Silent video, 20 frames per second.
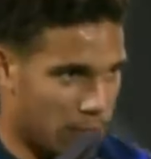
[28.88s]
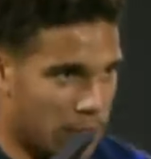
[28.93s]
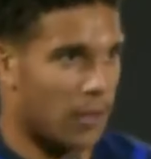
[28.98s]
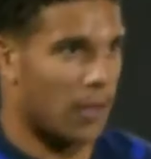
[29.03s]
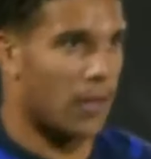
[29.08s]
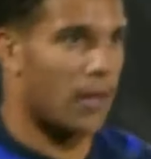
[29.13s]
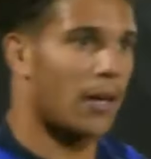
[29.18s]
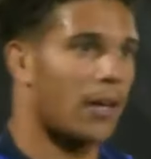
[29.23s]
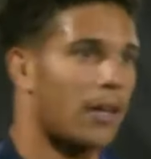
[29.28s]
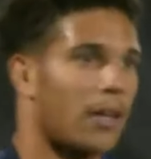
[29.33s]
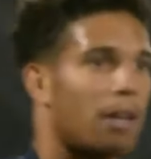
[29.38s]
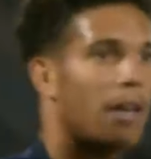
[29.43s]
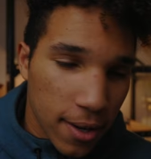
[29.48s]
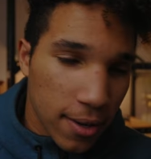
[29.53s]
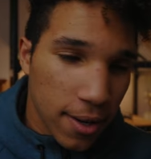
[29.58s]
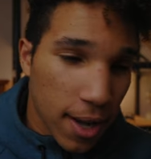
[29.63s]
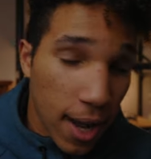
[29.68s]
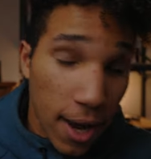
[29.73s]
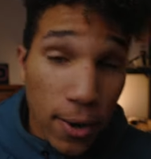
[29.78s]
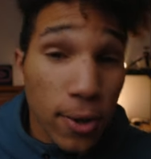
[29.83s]
of him,
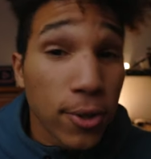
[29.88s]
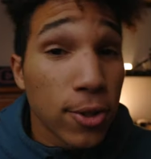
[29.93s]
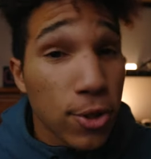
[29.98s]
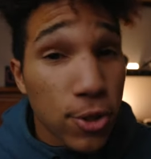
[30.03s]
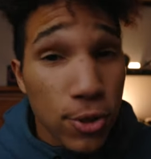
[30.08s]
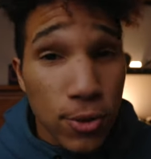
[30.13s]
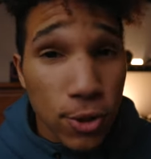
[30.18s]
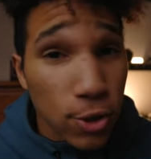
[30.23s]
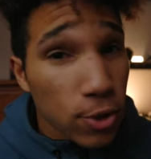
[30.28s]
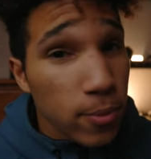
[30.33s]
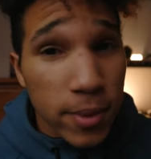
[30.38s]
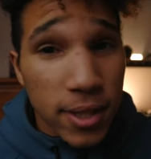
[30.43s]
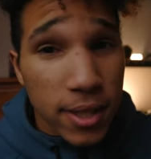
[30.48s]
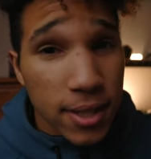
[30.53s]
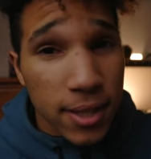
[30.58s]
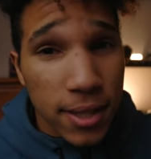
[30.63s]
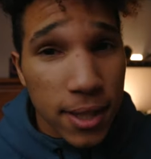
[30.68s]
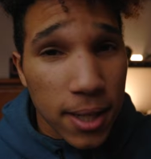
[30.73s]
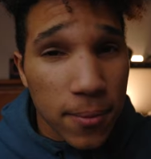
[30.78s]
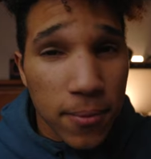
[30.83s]
and I should be
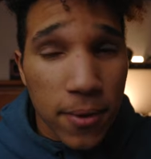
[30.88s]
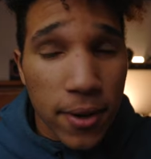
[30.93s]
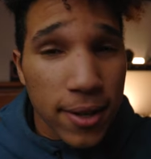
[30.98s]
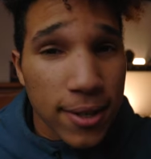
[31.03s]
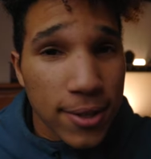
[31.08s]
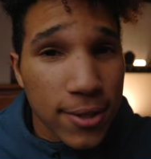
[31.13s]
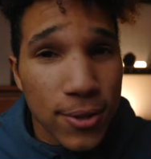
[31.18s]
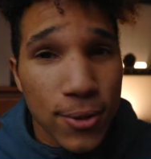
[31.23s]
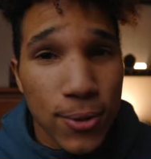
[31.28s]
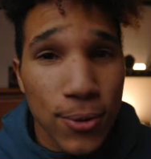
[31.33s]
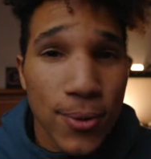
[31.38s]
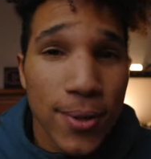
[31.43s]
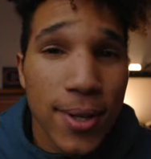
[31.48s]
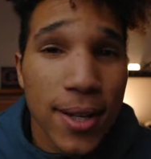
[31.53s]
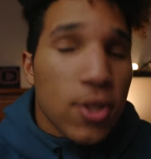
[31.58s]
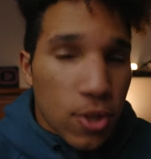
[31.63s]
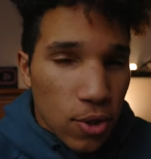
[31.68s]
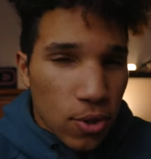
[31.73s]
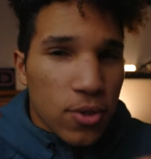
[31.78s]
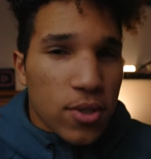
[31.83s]
seeing him very soon.
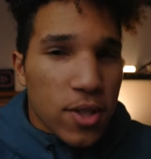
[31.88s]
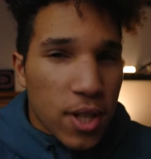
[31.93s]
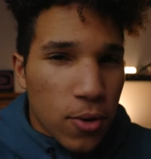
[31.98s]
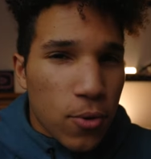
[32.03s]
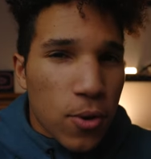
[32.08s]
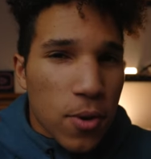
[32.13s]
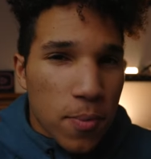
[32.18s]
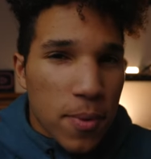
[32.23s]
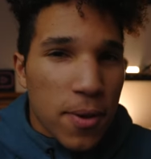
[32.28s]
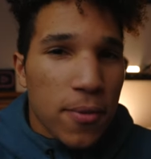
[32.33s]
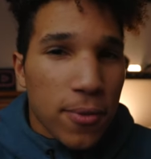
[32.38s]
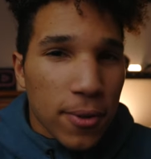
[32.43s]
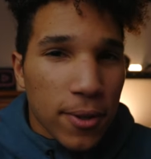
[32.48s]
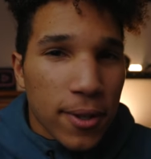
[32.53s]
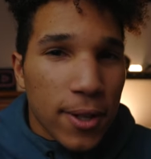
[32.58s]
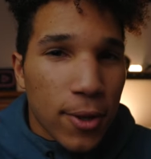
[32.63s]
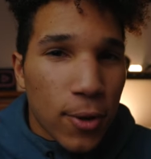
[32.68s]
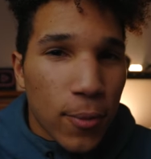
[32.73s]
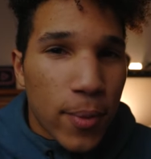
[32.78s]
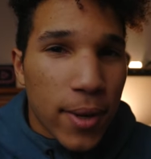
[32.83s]
So stick with me for a
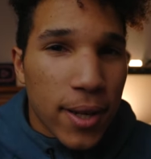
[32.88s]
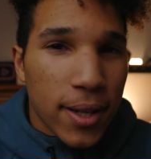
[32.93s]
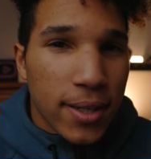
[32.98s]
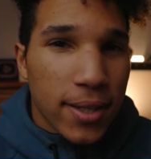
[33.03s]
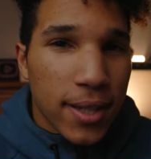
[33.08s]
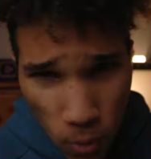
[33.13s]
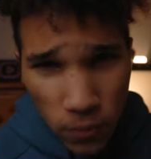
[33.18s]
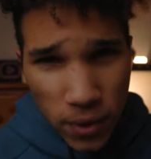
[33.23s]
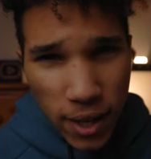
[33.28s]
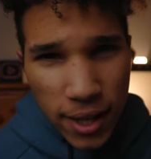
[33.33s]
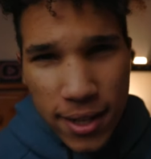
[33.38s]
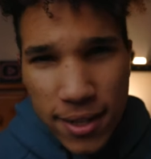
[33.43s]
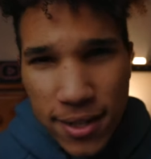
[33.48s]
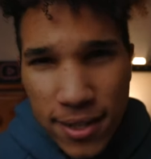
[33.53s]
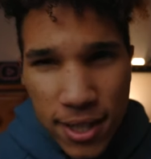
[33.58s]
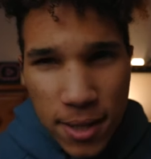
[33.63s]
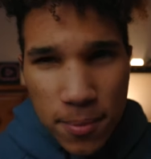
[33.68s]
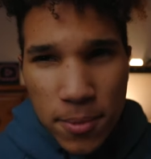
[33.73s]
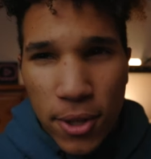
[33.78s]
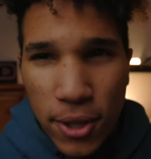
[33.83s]
little bit. Hopefully I can
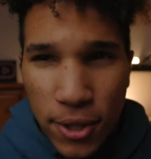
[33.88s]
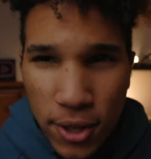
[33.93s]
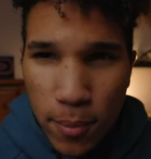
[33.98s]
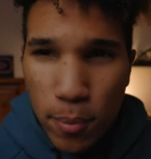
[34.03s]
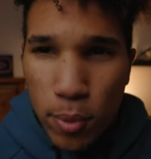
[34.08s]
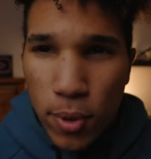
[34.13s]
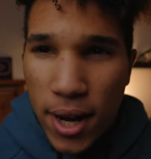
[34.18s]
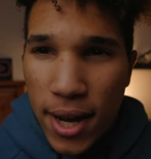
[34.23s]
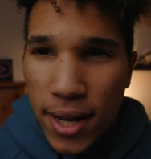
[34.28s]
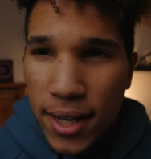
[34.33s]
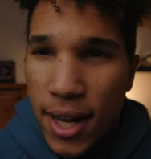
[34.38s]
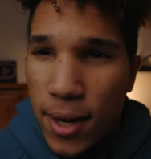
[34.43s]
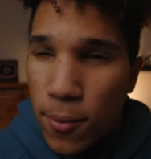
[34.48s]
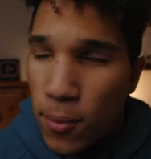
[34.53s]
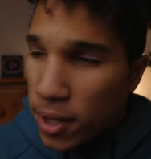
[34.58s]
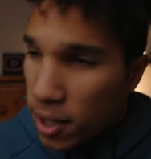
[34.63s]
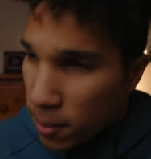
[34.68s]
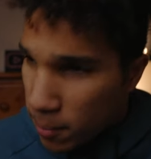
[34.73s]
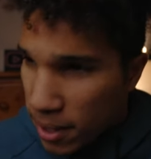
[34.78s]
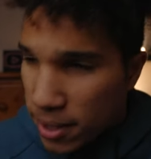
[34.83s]
see him during the break and
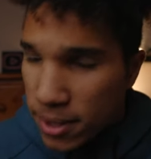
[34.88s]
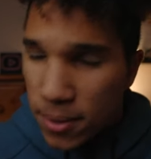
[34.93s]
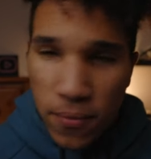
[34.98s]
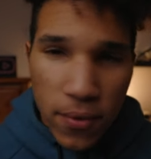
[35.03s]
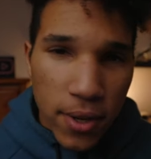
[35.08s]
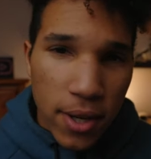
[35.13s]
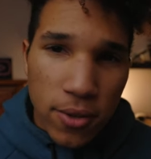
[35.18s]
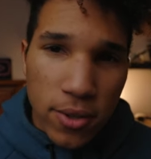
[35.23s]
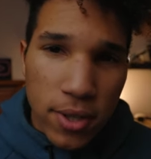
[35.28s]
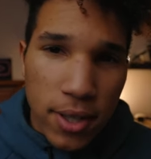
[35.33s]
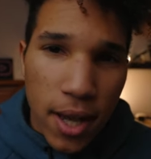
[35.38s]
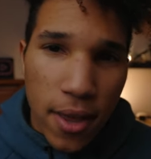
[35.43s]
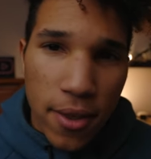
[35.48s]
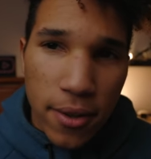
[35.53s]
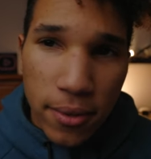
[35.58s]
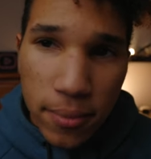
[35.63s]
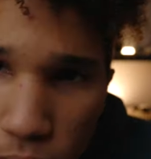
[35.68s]
we can make some videos together.